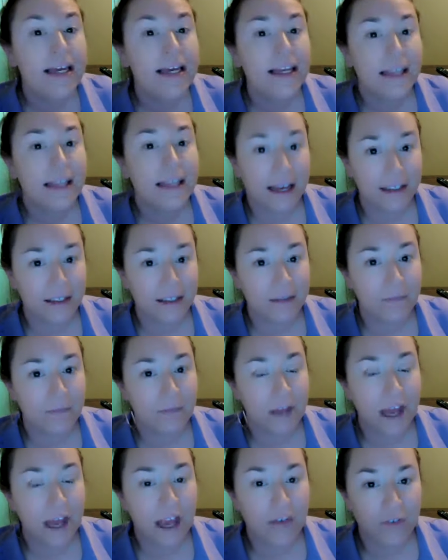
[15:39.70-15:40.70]
Yes.
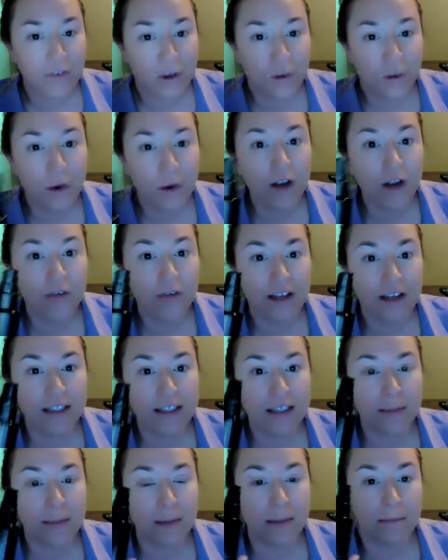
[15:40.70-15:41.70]
If you want your
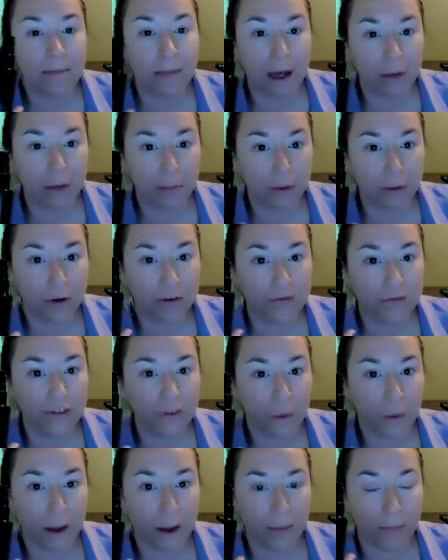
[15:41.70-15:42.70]
face to be melt proof,
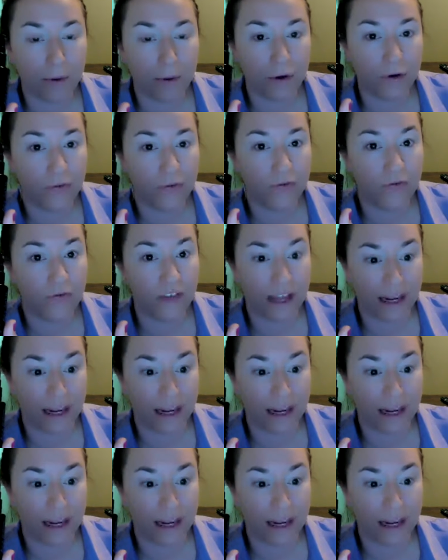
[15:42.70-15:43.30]
sweat proof,